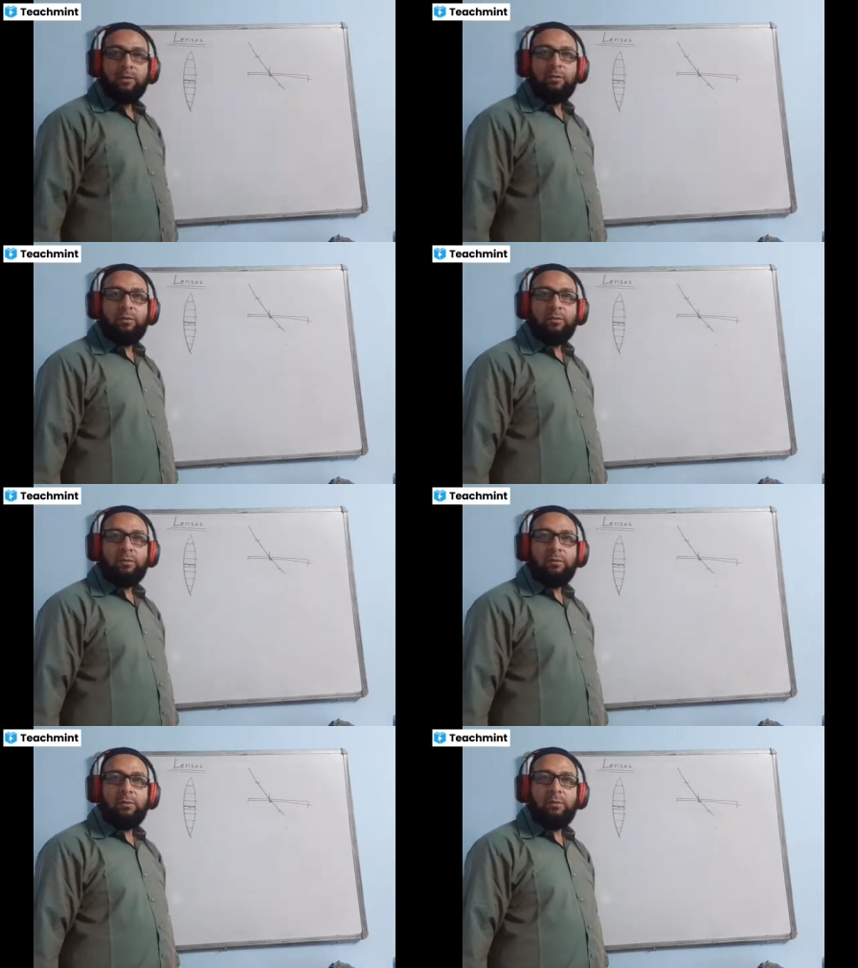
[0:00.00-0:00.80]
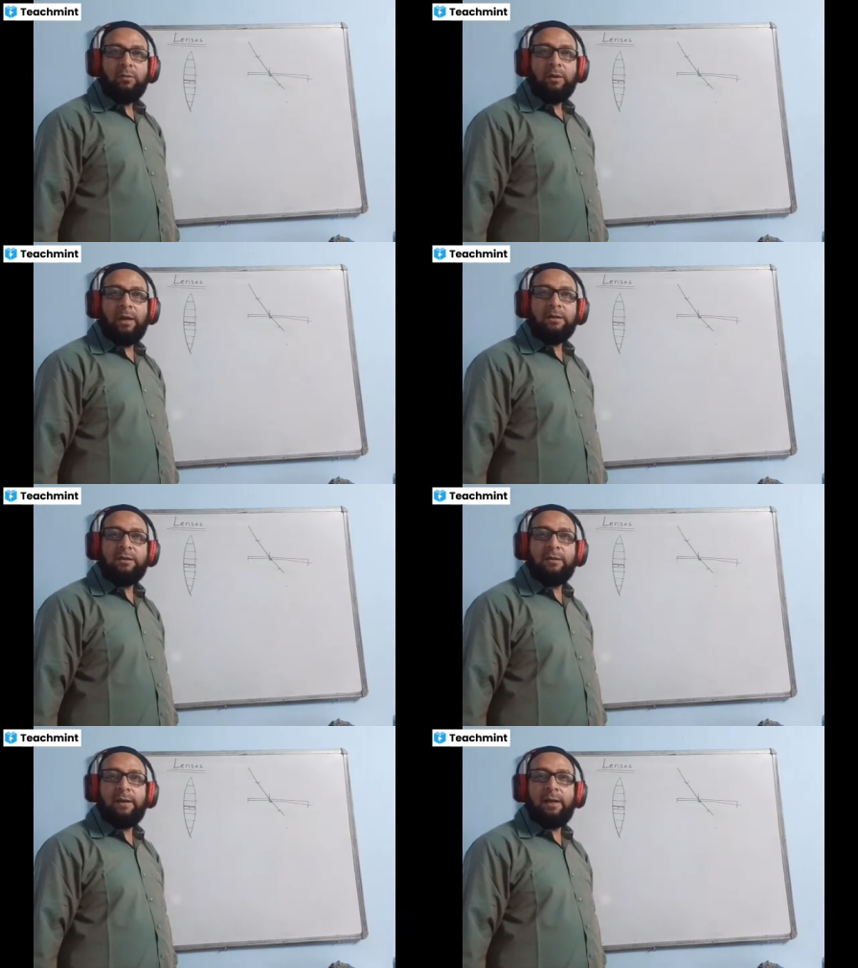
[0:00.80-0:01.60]
hence the ray
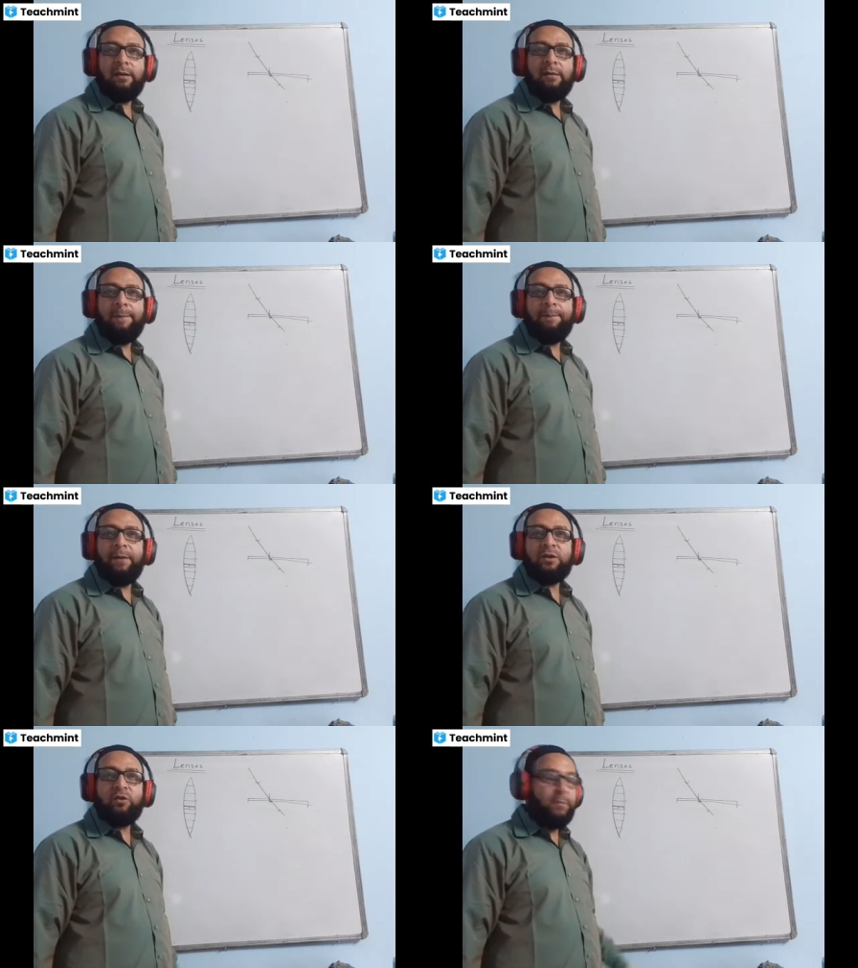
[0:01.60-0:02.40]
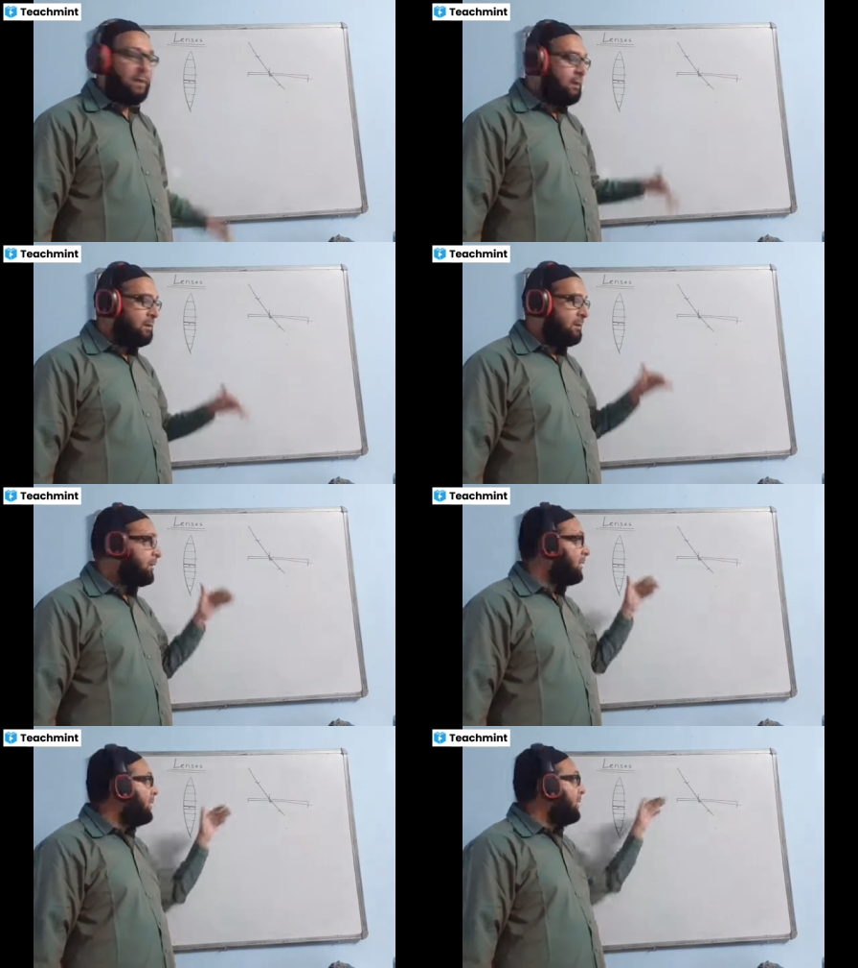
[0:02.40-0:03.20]
appears to be passing